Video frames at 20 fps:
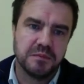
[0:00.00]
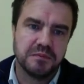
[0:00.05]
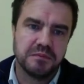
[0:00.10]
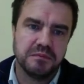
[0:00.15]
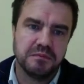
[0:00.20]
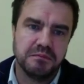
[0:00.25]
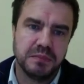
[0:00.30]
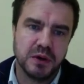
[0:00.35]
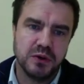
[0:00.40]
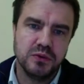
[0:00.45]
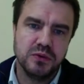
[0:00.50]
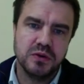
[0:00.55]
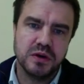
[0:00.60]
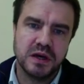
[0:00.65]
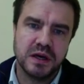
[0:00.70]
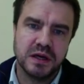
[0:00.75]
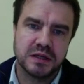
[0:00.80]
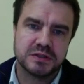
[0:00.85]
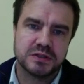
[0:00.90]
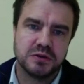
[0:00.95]
blue
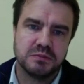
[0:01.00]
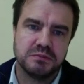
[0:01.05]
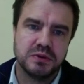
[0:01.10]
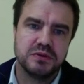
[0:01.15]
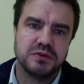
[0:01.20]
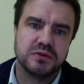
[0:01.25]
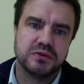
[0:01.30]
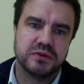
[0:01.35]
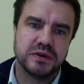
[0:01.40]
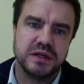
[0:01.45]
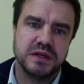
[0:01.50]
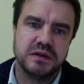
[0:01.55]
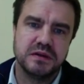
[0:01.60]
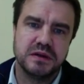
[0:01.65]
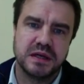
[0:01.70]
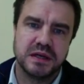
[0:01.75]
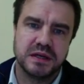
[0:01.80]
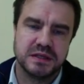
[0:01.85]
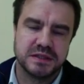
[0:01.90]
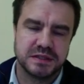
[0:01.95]
lines or blue-green
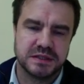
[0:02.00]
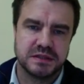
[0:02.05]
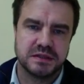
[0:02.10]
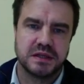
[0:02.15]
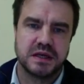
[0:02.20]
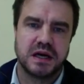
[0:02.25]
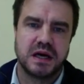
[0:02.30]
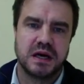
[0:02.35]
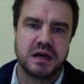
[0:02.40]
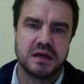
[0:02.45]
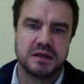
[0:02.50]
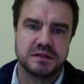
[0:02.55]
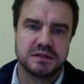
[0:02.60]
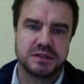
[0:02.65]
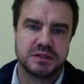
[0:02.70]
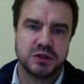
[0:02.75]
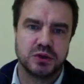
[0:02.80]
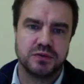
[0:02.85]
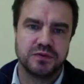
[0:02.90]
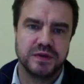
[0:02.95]
lines
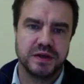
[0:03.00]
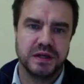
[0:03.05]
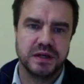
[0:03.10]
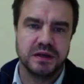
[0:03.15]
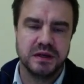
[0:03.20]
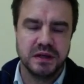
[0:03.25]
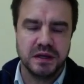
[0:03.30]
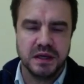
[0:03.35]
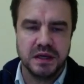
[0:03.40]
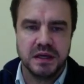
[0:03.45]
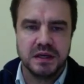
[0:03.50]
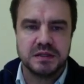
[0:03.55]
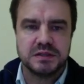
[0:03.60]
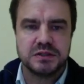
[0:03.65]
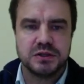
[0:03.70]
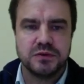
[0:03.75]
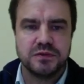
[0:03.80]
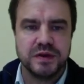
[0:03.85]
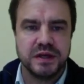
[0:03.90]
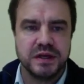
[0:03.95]
show the
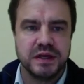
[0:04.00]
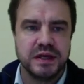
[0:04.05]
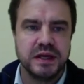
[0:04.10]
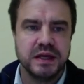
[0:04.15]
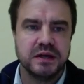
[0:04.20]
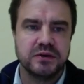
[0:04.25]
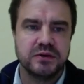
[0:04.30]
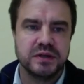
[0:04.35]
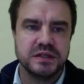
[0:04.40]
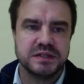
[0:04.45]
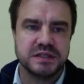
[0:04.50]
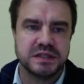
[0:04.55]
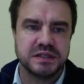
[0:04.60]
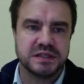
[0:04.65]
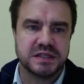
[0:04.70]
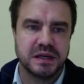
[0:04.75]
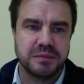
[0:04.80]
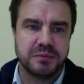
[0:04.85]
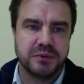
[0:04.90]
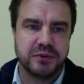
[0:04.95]
increase in
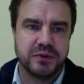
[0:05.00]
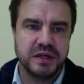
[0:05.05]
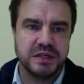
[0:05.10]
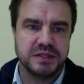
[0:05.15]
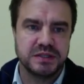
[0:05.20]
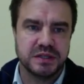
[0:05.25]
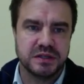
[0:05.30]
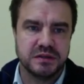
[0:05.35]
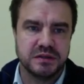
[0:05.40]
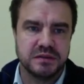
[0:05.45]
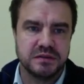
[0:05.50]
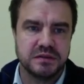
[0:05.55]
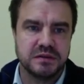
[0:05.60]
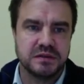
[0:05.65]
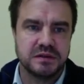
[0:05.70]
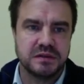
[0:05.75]
separation